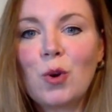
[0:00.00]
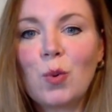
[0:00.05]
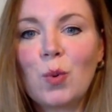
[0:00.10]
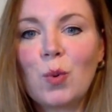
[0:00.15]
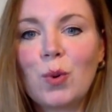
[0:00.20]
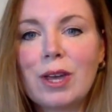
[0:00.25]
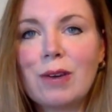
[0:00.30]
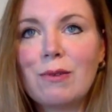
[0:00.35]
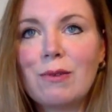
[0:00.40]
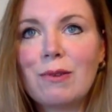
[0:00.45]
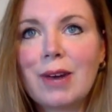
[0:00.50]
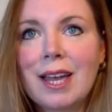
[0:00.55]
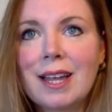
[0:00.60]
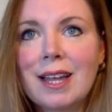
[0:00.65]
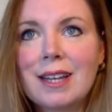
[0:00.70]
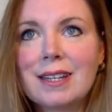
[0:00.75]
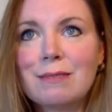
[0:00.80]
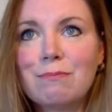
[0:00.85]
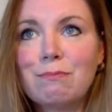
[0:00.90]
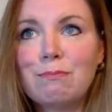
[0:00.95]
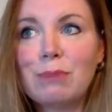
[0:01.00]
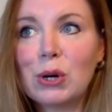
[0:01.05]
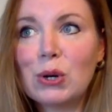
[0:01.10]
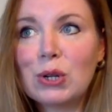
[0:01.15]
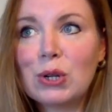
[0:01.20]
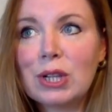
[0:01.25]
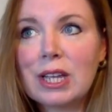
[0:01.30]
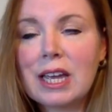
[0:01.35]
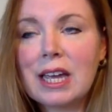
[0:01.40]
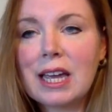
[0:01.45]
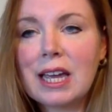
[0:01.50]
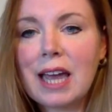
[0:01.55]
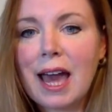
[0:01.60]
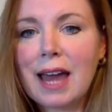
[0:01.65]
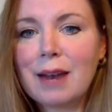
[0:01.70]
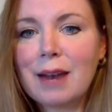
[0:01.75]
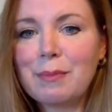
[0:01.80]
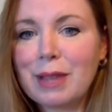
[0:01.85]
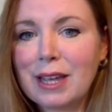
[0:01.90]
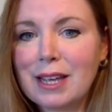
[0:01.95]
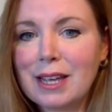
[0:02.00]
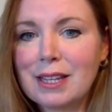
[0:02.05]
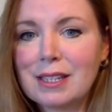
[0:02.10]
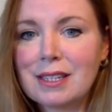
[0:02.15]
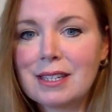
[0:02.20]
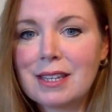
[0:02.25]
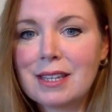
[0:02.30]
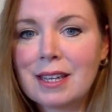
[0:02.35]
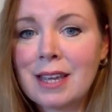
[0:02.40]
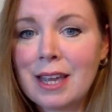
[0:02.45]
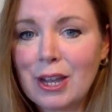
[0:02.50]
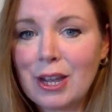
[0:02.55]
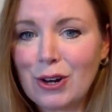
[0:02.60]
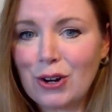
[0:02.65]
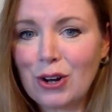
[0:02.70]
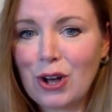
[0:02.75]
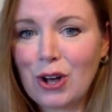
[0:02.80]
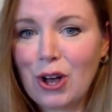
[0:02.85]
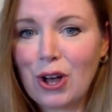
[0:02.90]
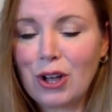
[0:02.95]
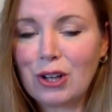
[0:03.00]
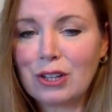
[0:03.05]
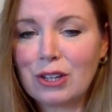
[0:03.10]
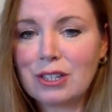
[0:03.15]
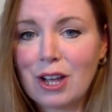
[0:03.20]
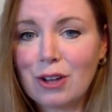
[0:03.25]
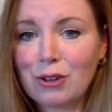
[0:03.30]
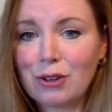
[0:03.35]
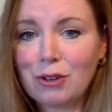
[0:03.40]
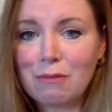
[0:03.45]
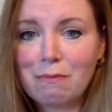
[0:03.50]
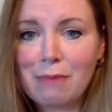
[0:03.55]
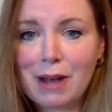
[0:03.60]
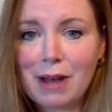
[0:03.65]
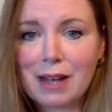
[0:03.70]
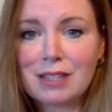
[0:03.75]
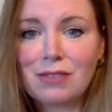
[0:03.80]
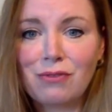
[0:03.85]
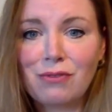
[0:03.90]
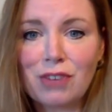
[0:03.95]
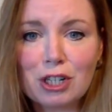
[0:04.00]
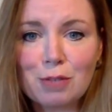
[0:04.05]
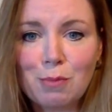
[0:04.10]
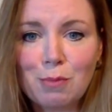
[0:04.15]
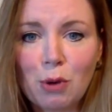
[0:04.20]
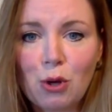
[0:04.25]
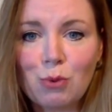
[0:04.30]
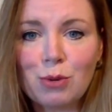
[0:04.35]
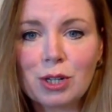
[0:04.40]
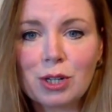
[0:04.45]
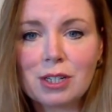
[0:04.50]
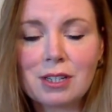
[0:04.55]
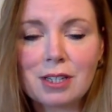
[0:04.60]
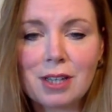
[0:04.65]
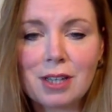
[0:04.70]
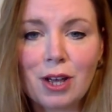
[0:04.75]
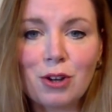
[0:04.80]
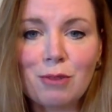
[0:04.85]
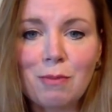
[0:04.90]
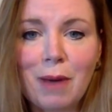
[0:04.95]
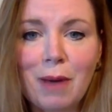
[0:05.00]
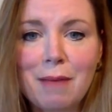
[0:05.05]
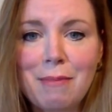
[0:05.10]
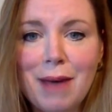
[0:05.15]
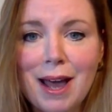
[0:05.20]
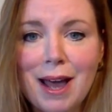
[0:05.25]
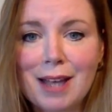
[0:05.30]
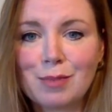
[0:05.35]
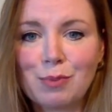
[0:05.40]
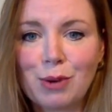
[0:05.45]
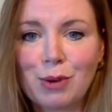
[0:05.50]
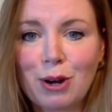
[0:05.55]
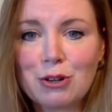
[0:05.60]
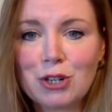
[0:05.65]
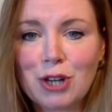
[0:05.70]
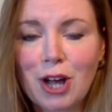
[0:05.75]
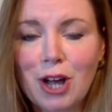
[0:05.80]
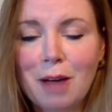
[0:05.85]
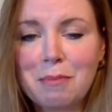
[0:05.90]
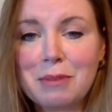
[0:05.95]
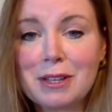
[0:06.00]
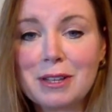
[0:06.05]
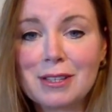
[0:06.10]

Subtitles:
We went bowling at a place here called Uncle Buck's Fish Bowl, which is owned by Bass Pro Shop.